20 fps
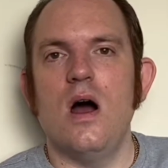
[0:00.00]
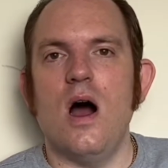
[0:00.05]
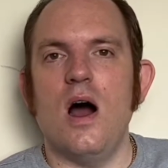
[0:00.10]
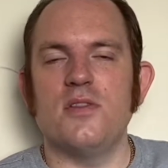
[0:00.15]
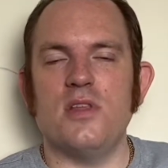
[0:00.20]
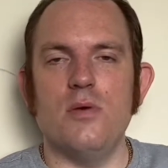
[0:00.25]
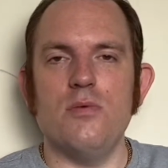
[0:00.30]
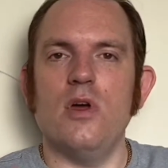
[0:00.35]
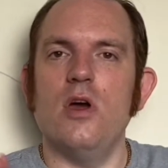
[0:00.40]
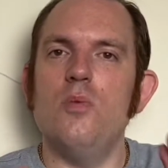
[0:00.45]
I
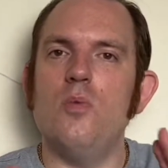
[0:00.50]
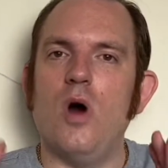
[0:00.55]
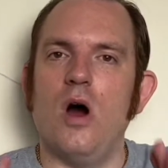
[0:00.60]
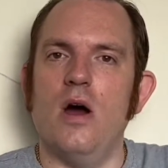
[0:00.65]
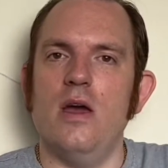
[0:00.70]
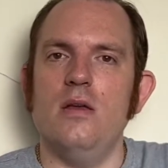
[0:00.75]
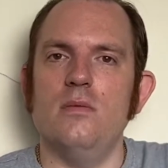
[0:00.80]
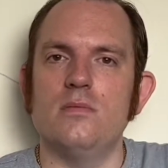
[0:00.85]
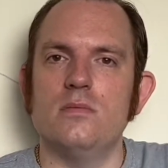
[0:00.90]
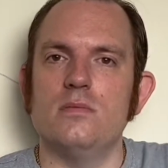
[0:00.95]
don't know
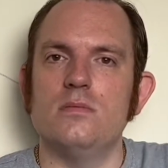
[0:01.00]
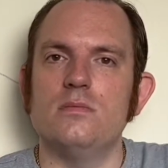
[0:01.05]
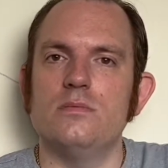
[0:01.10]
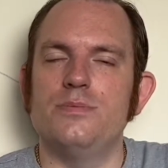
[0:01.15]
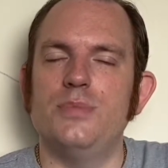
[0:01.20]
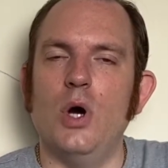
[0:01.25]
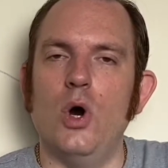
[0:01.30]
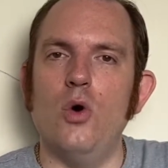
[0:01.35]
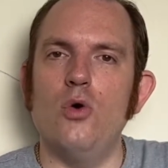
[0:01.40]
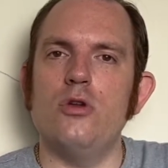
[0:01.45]
why,
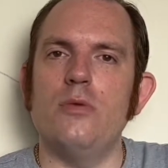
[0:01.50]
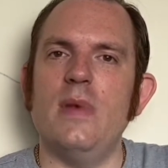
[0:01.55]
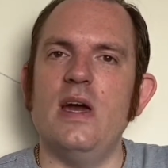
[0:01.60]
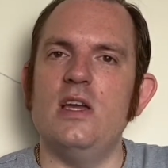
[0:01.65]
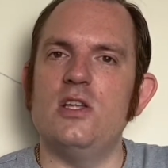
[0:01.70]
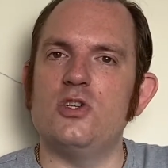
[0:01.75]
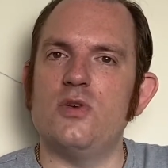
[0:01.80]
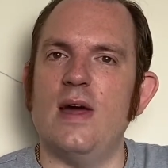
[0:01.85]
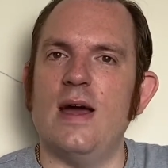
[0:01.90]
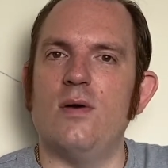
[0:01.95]
but all the
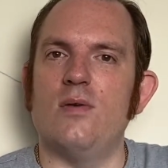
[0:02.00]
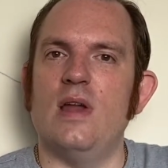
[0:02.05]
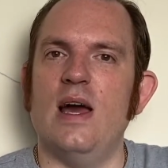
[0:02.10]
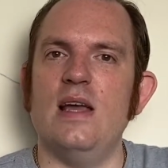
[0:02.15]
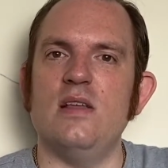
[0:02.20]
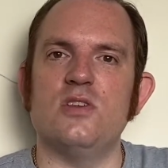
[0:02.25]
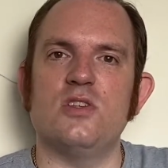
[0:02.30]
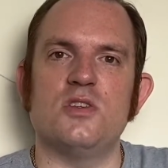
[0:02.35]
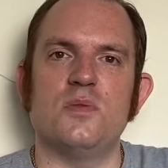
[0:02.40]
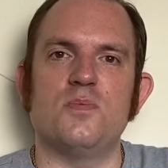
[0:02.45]
major
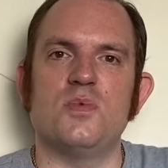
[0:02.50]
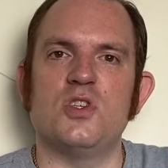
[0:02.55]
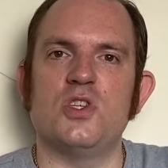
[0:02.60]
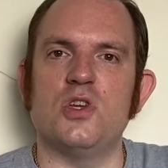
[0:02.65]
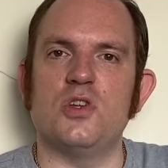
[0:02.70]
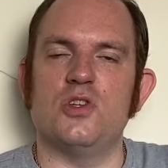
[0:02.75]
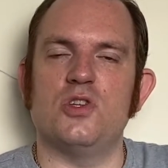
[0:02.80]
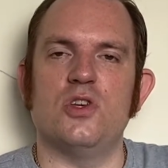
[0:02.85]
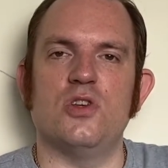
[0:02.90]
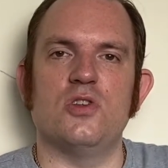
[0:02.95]
outlets,
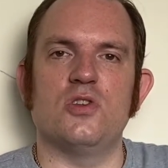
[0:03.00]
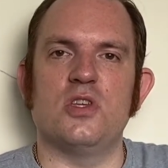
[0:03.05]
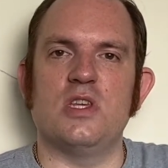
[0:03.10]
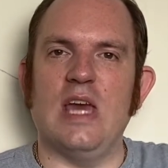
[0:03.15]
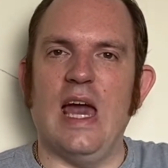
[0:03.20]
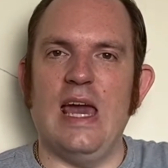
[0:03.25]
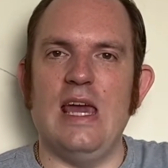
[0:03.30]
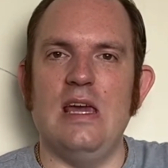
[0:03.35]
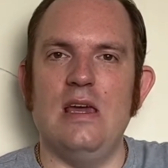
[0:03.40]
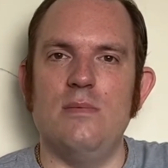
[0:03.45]
such as
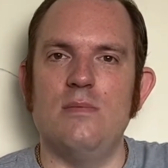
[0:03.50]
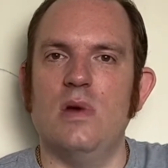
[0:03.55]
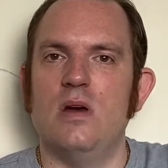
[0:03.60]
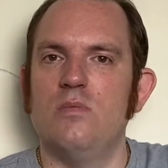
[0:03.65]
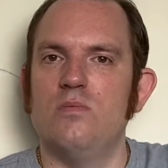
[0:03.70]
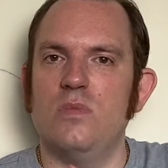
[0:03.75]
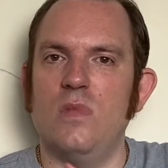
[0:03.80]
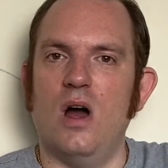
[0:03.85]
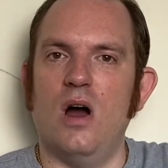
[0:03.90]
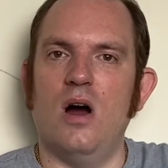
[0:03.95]
Game,
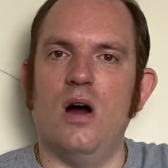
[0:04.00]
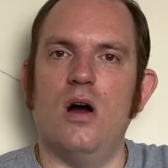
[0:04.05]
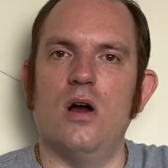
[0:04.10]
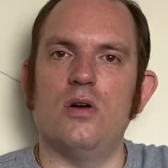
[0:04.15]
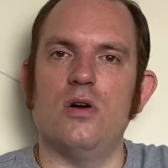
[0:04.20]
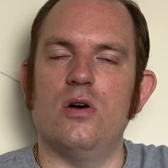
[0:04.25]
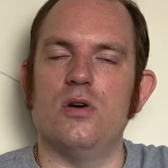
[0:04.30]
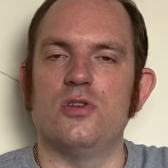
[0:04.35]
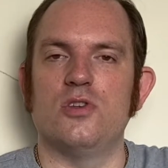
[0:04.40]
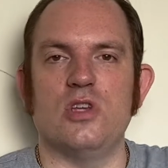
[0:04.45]

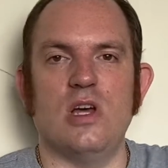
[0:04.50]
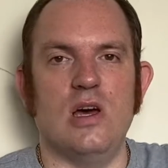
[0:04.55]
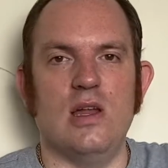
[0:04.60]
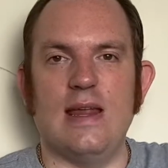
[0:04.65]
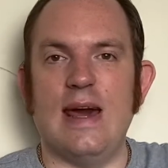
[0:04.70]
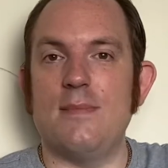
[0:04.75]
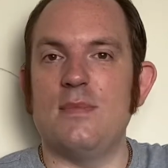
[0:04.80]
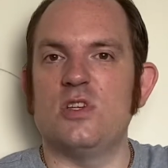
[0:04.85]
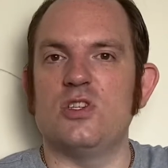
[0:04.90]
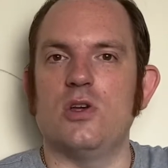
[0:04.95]
Argos and
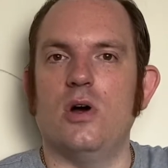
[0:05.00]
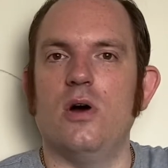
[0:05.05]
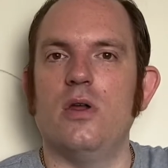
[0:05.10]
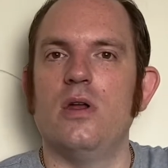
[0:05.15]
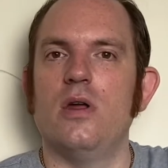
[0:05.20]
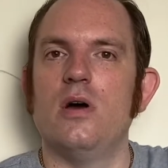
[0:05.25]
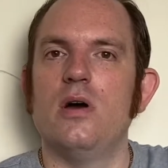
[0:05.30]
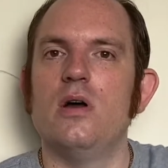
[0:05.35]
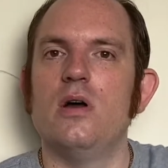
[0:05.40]
Amazon,